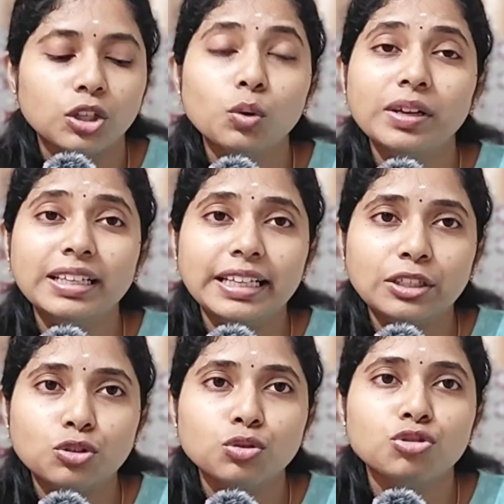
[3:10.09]
you will
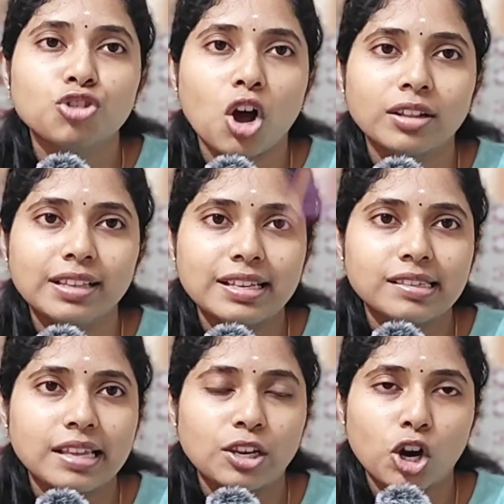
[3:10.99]
need to draw
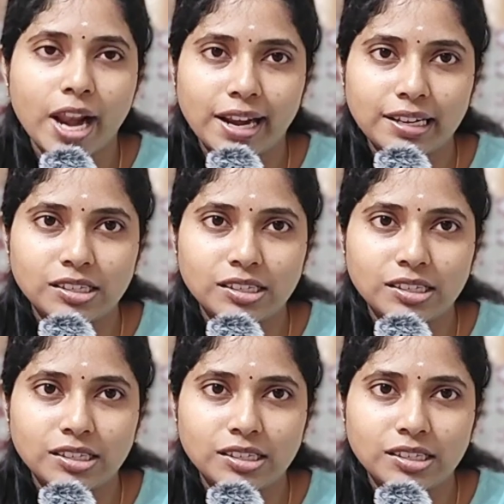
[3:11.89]
these in your dental